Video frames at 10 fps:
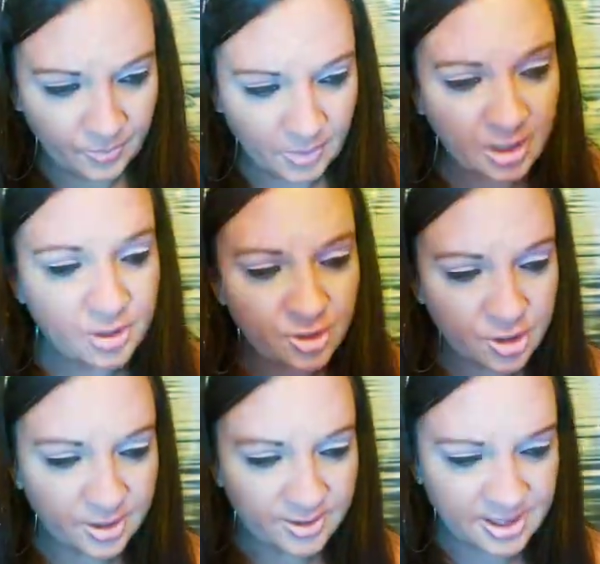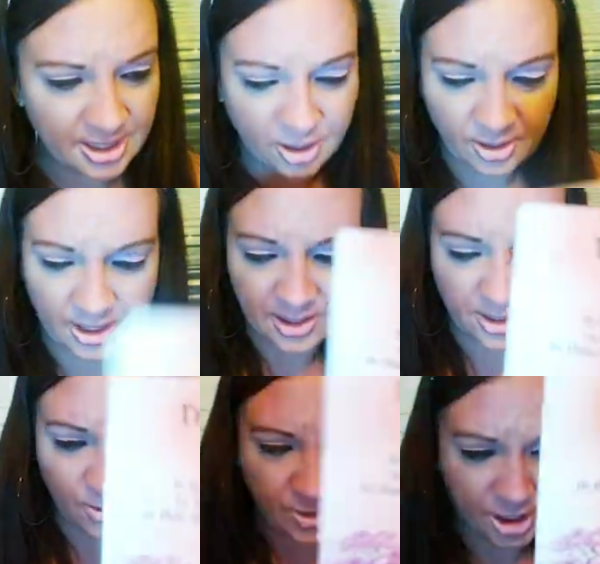Because you trust in your
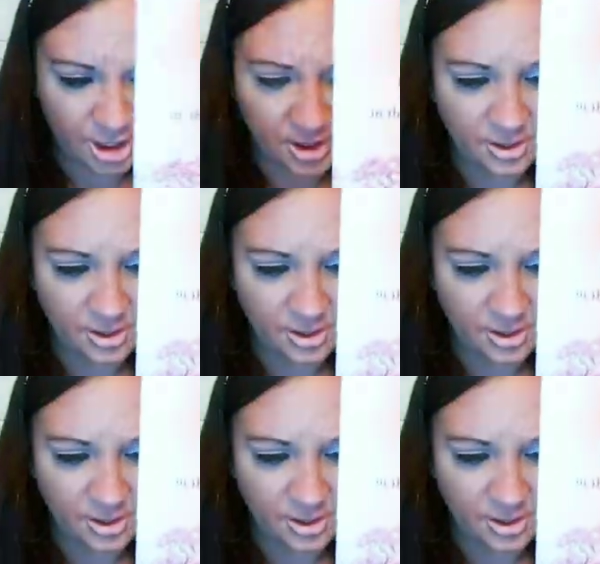intuition.